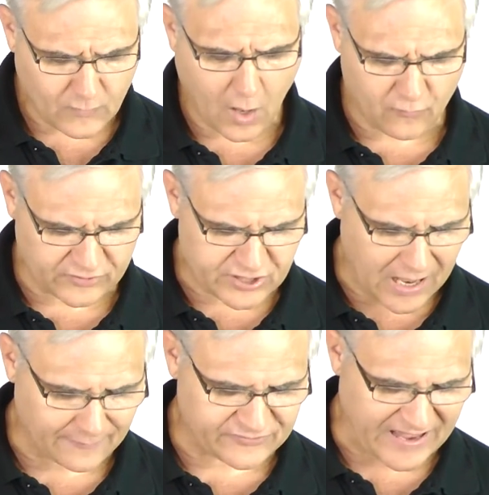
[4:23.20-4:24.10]
on the
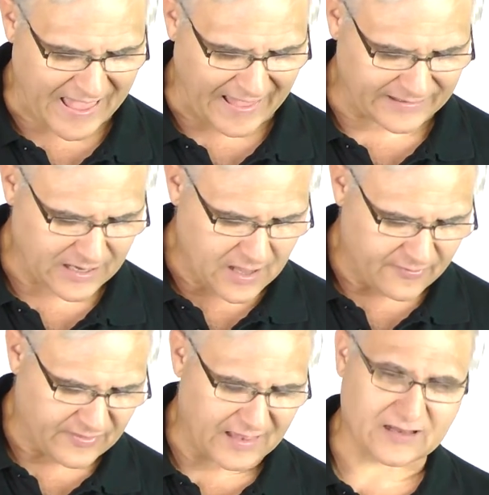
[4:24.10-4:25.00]
top side,
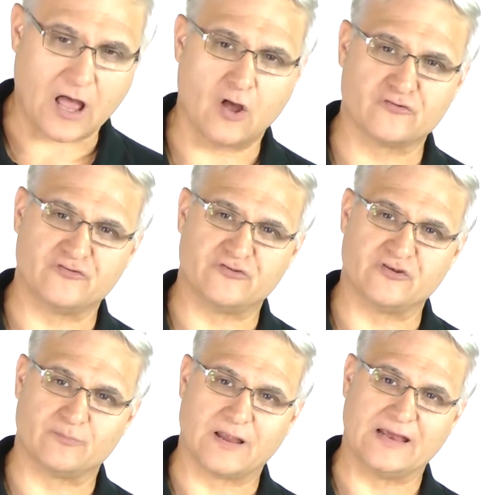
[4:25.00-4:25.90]
that causes
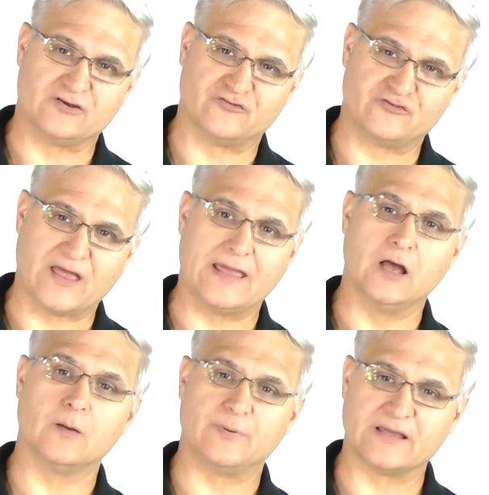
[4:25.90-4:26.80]
this blade to stay
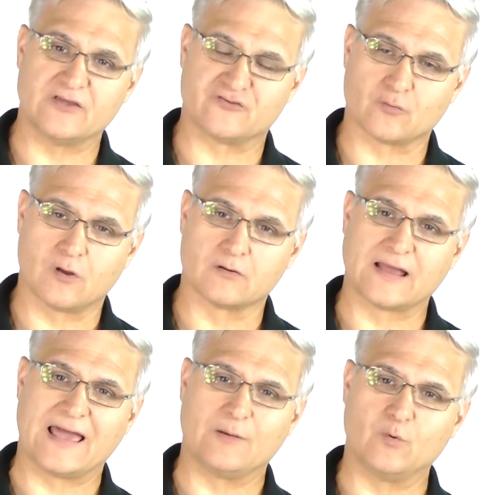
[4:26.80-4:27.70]
up against the roller
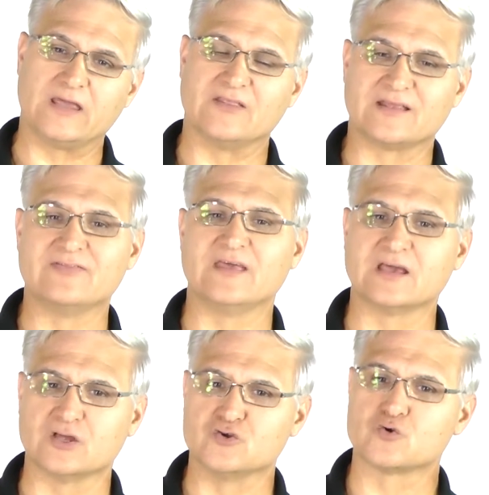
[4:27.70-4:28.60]
guide, and we can then
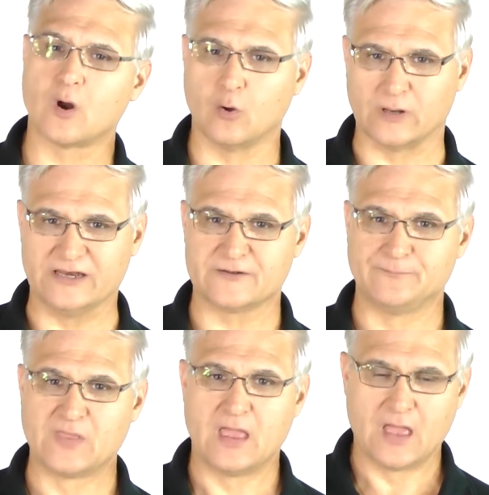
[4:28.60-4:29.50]
control it
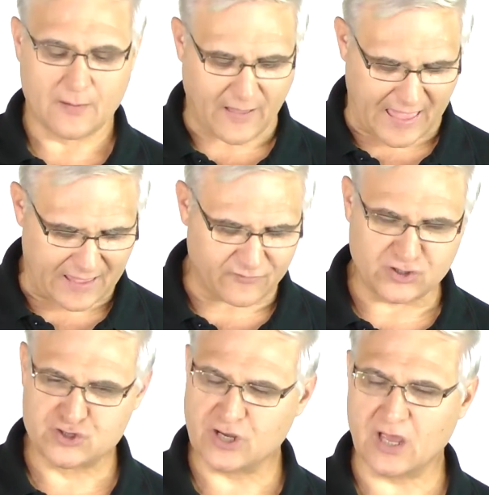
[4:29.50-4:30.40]
by
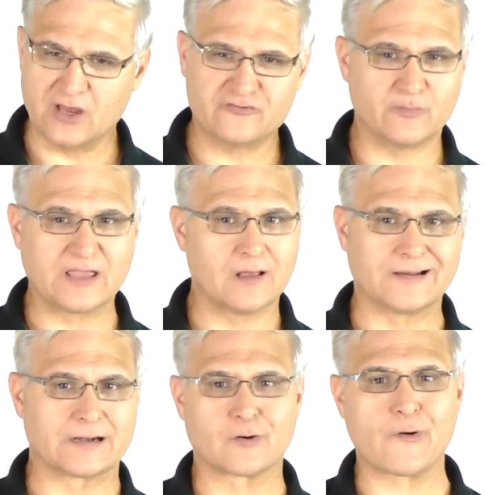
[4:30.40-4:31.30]
having just, we call
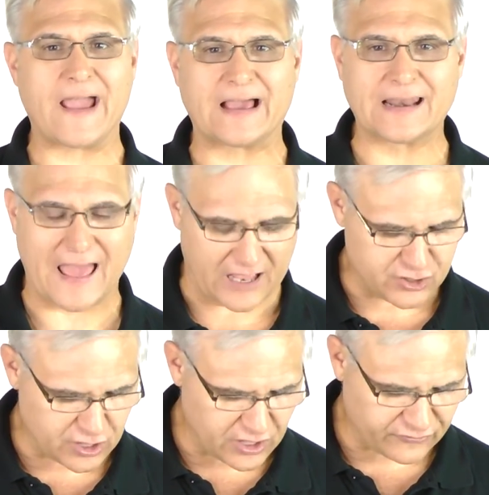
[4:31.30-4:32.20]
it a crack of light,
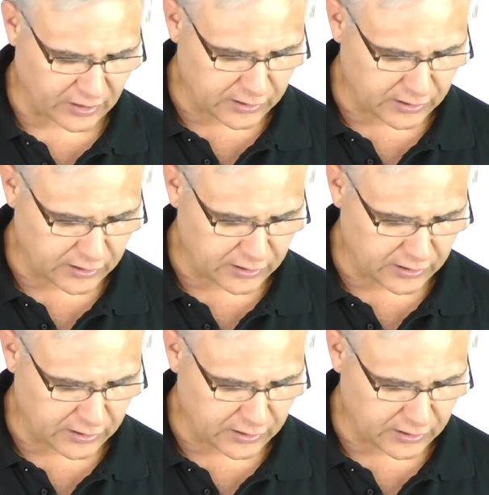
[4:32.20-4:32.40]
just a